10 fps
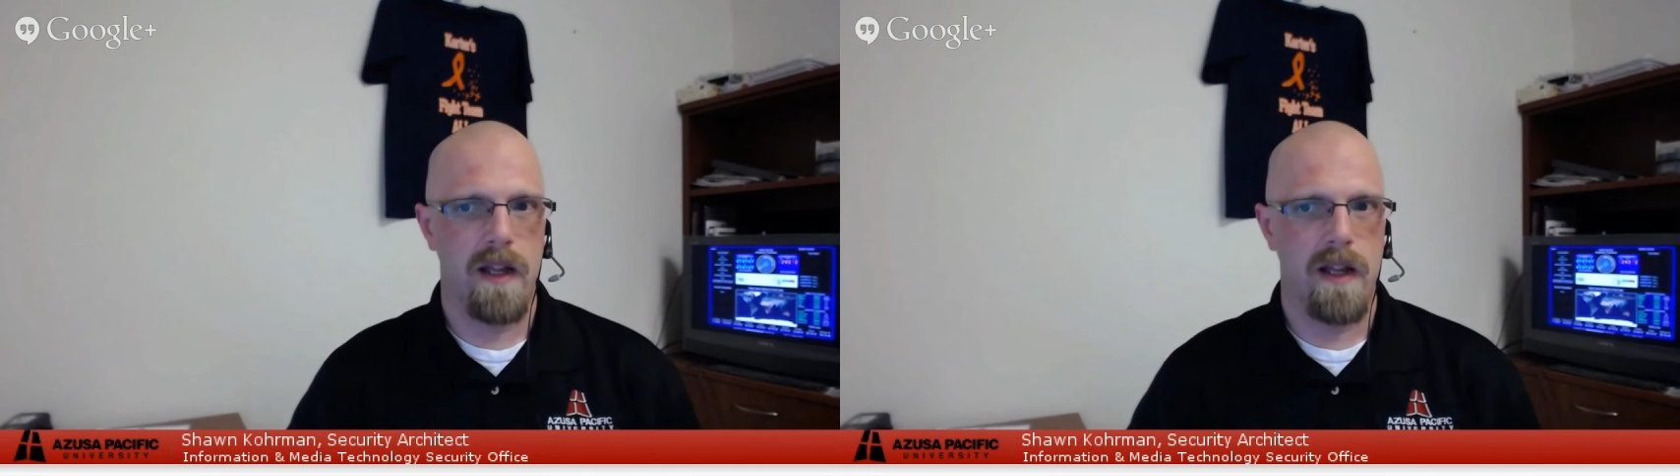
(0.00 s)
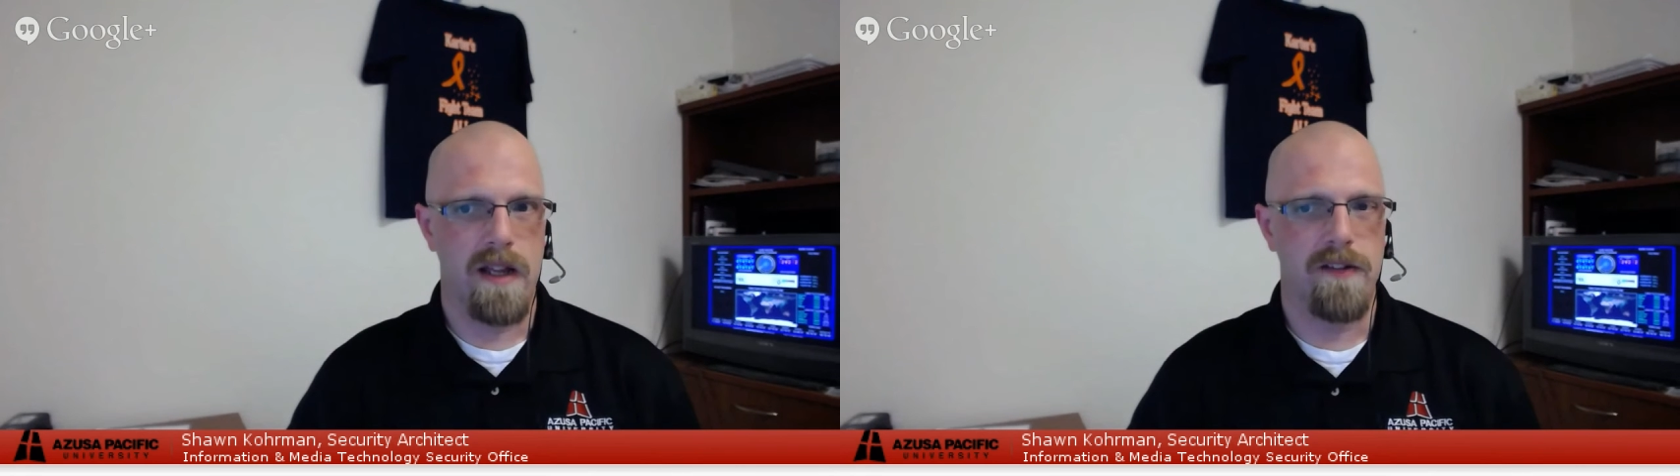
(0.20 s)

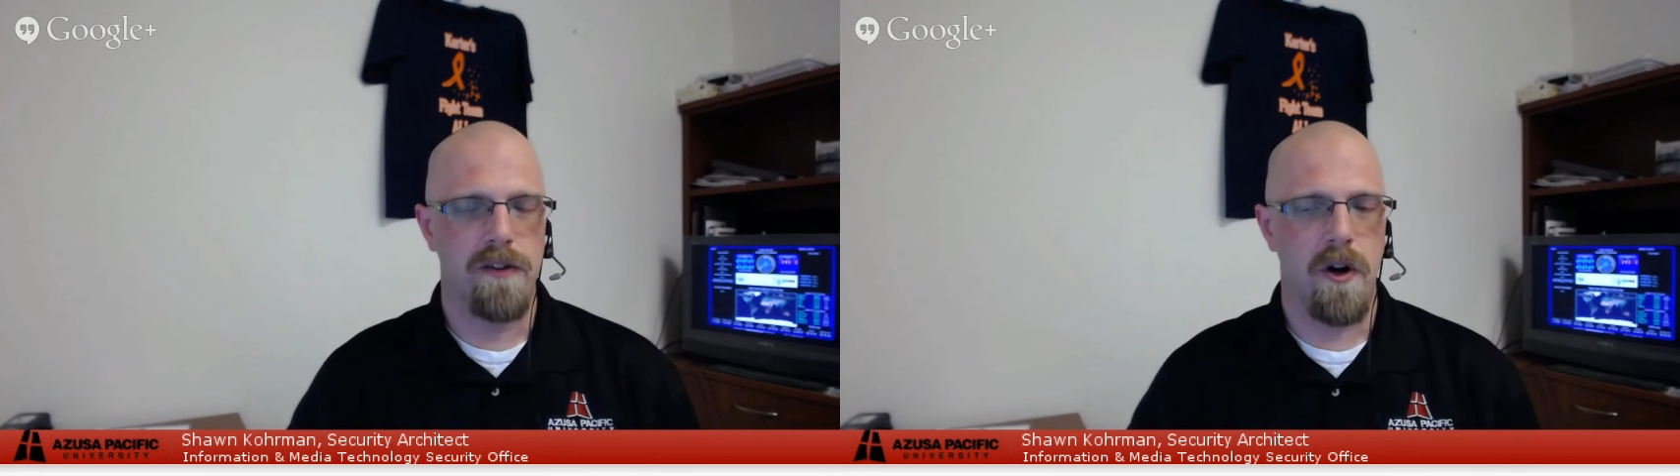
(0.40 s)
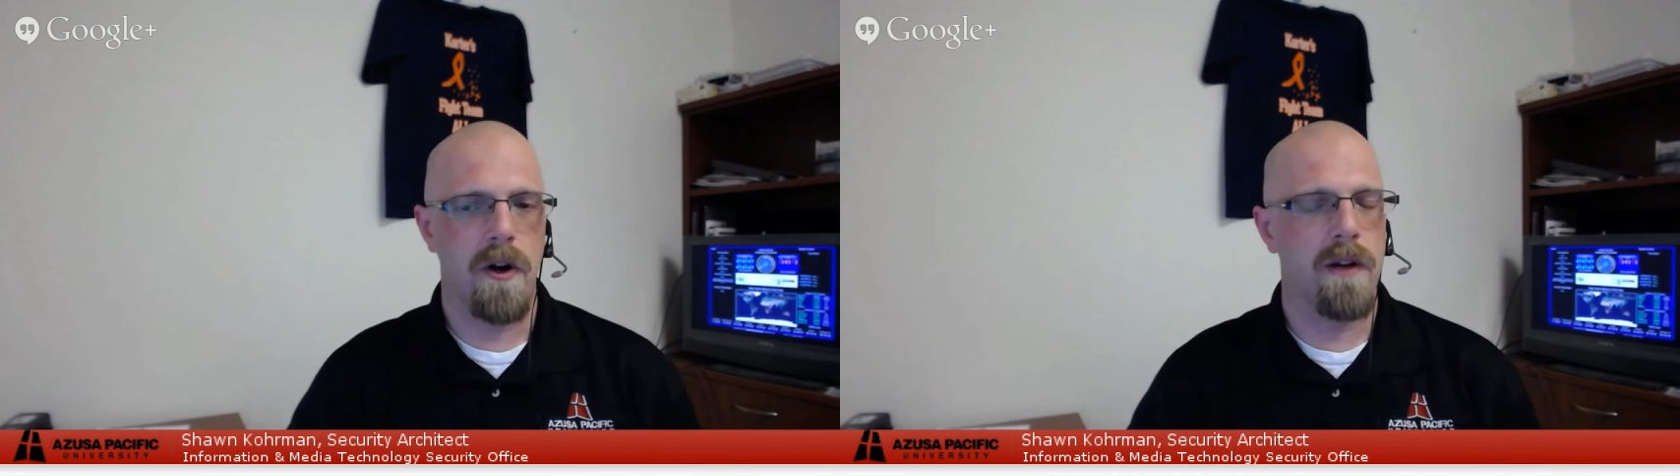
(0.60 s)
it's a
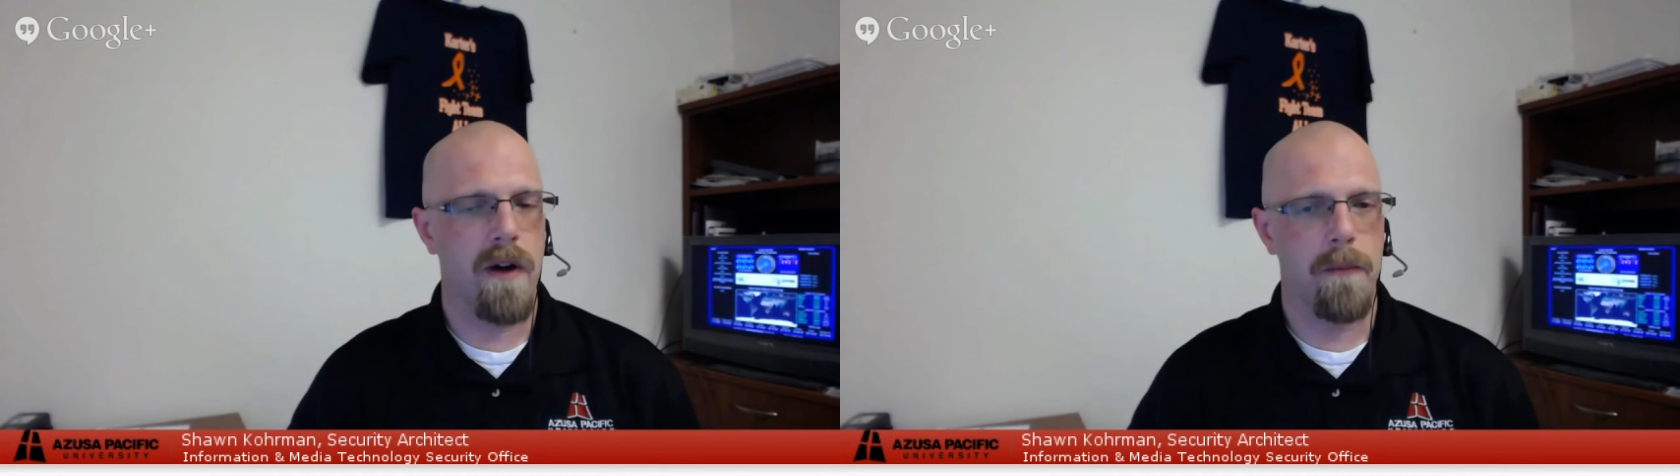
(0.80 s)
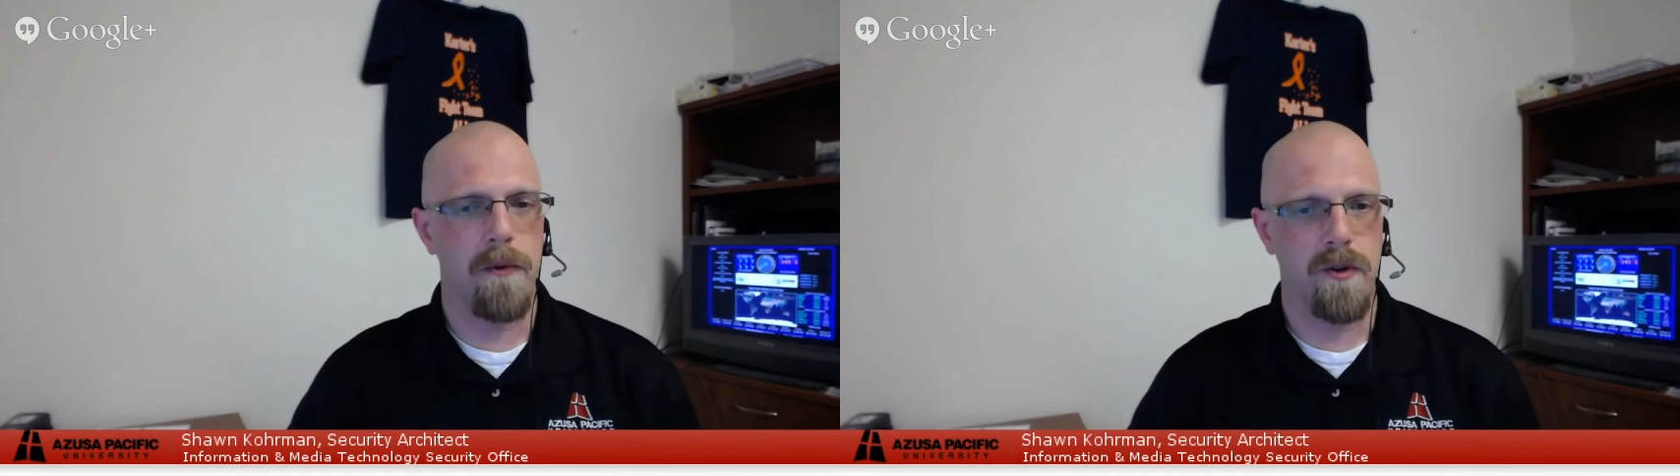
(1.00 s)
target of
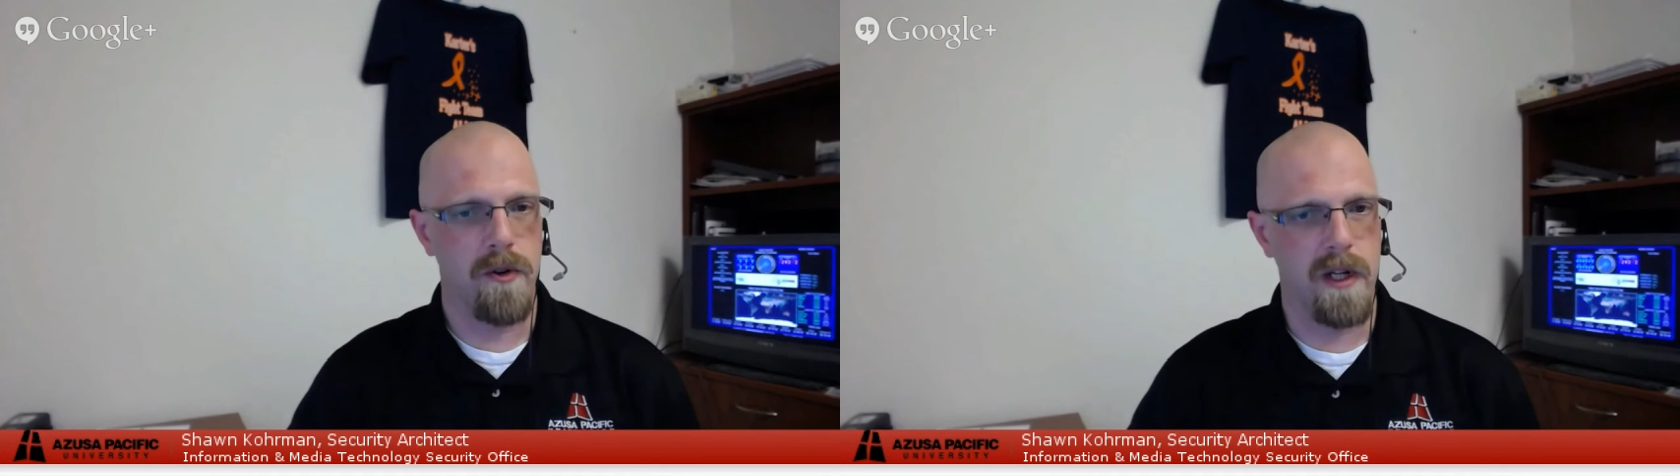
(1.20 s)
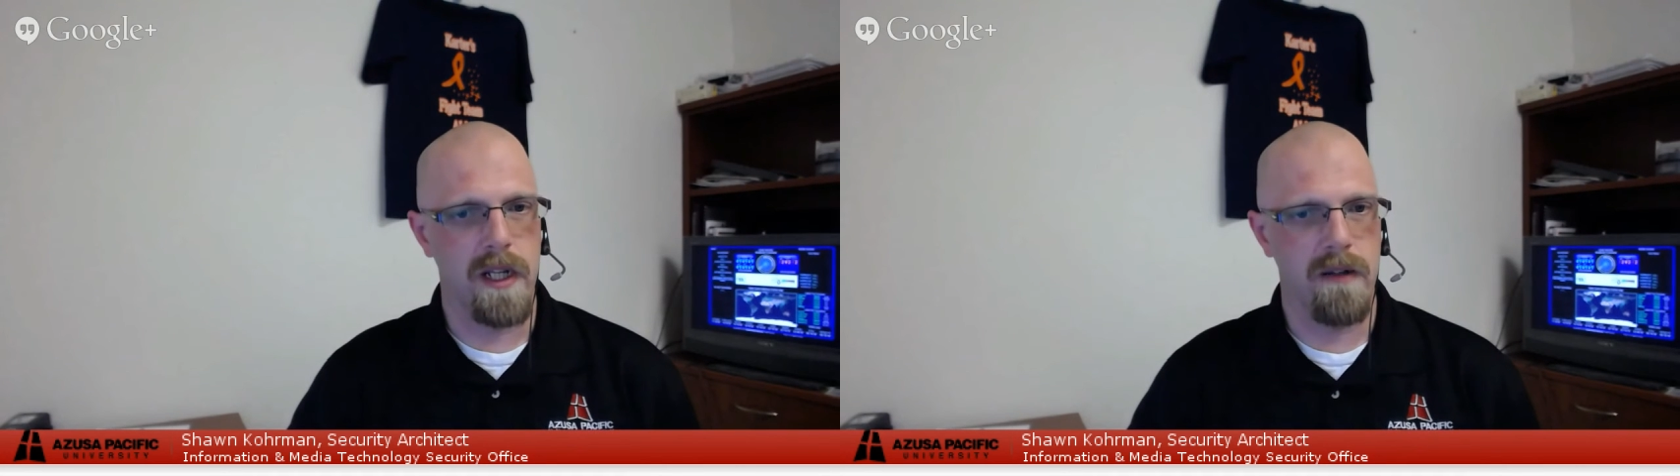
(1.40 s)

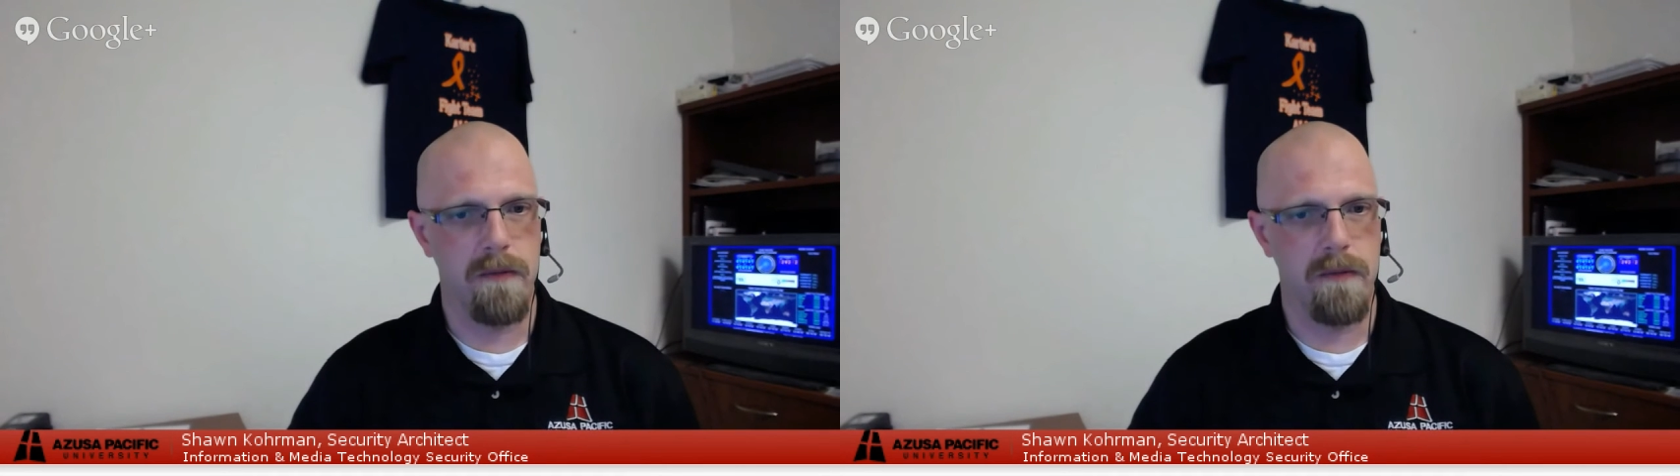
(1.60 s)
opportunity